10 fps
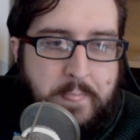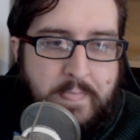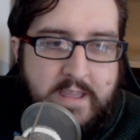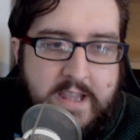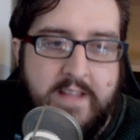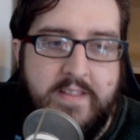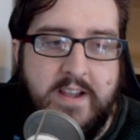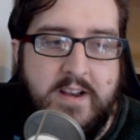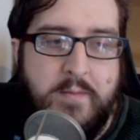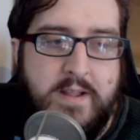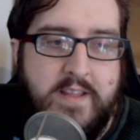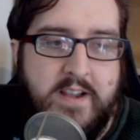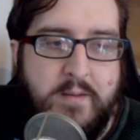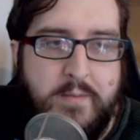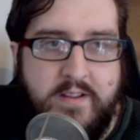Yeah, they're going to be a C. They're
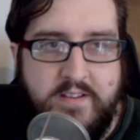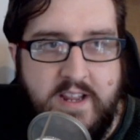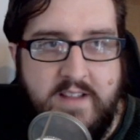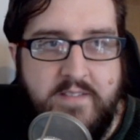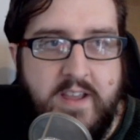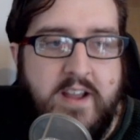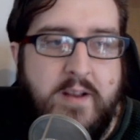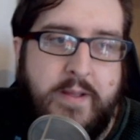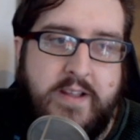going to be a C. They're going to be a